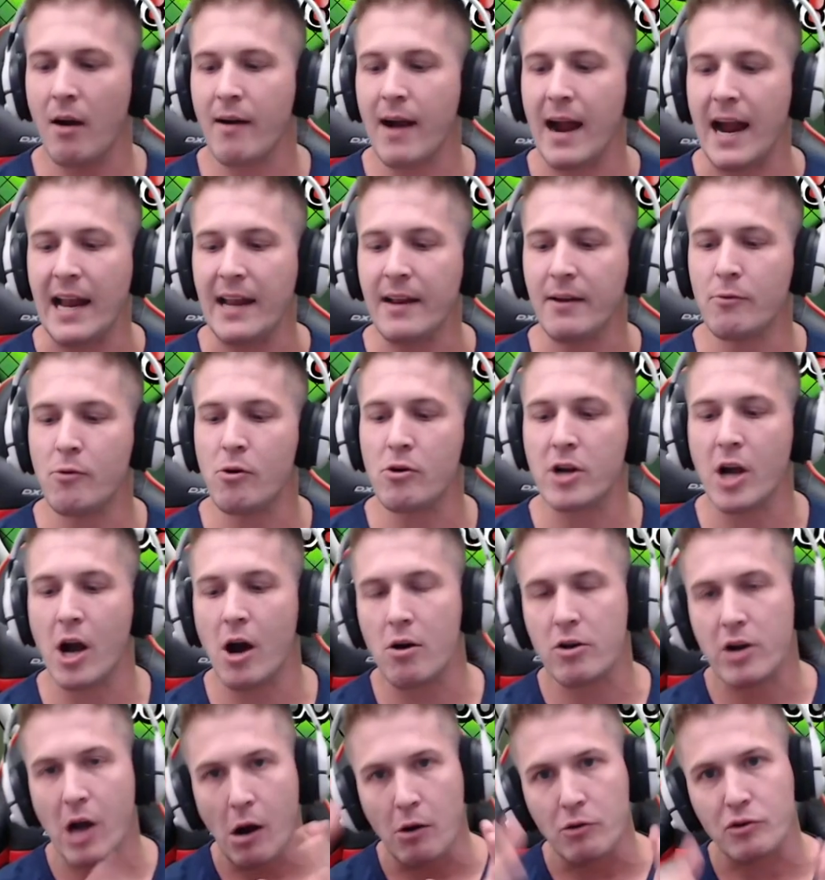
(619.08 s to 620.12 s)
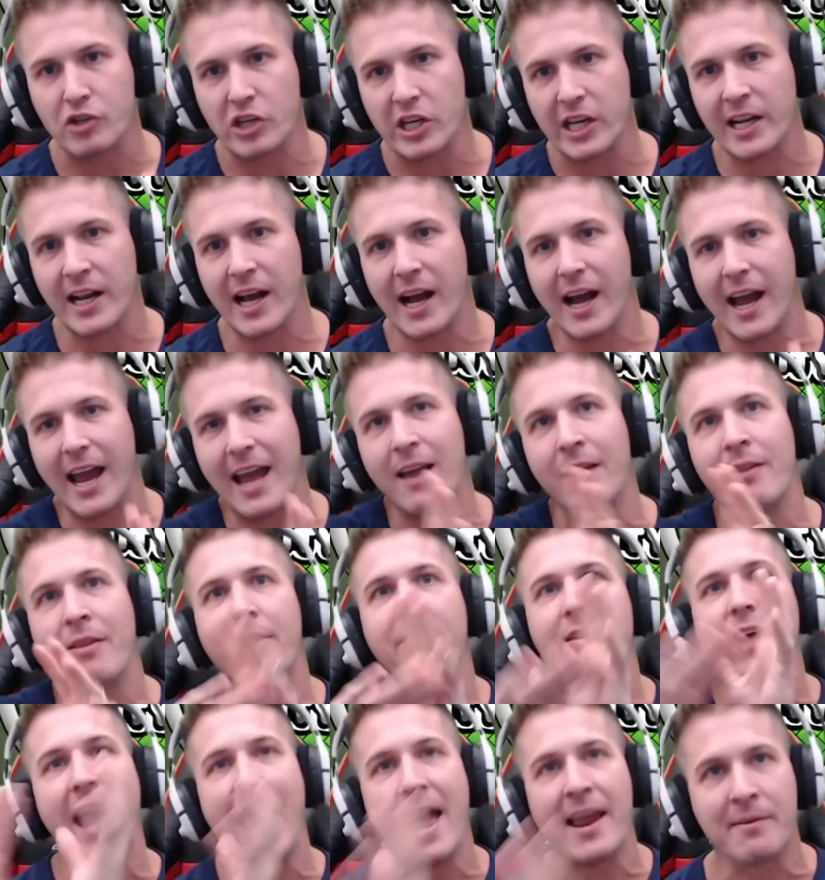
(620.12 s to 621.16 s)
right, we'll go Gogeta and
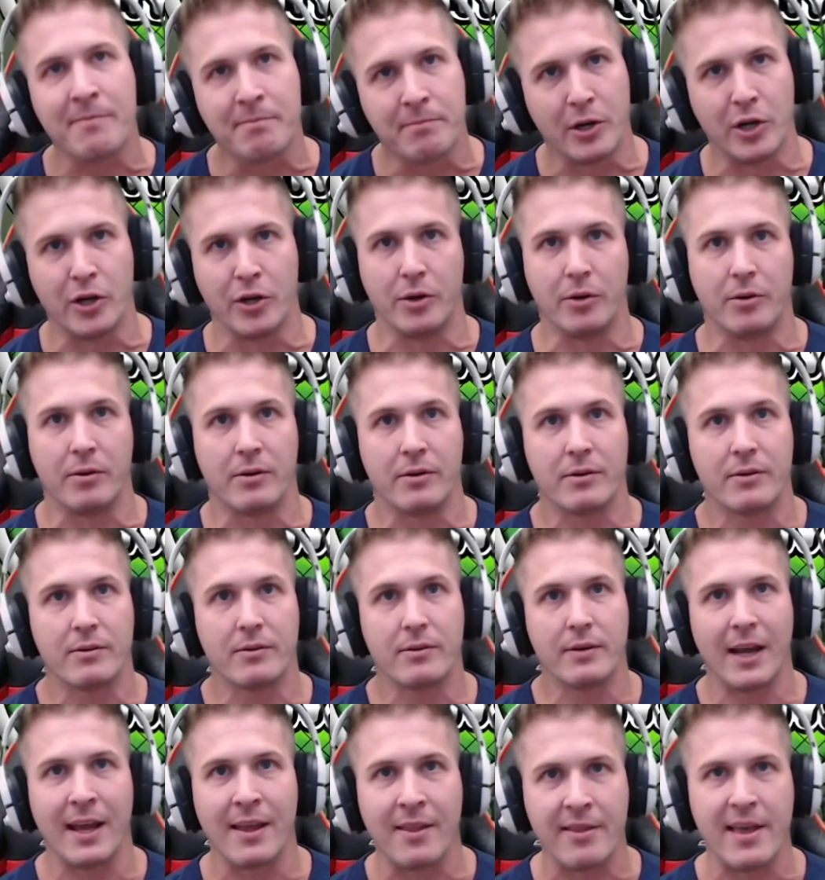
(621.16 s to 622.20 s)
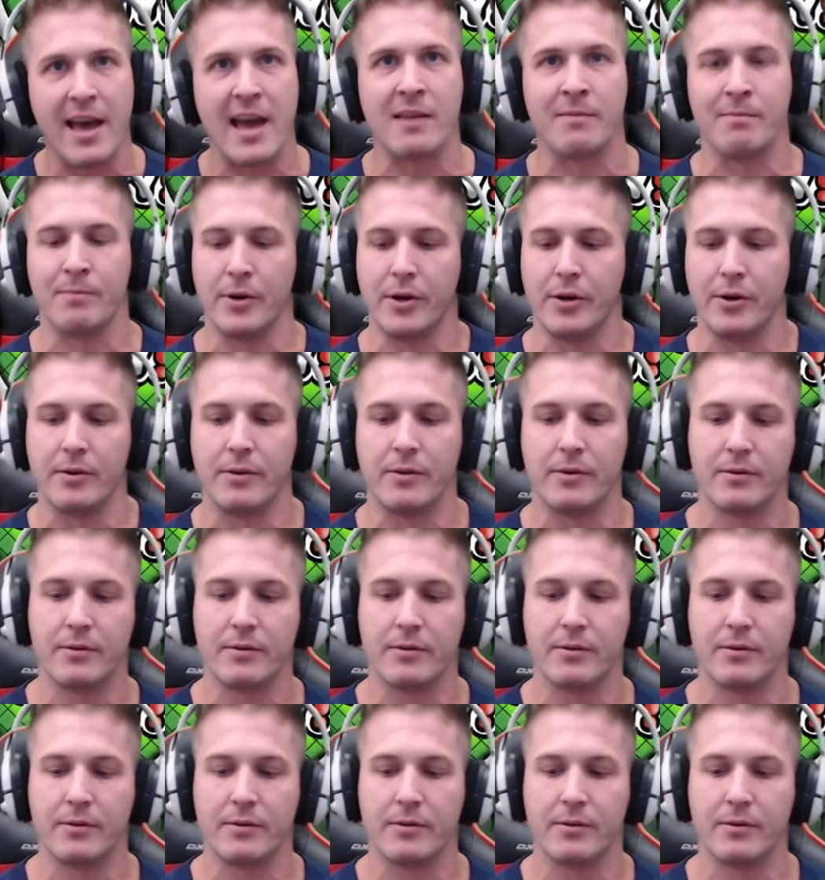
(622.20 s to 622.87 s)
then Boo. And then Boo.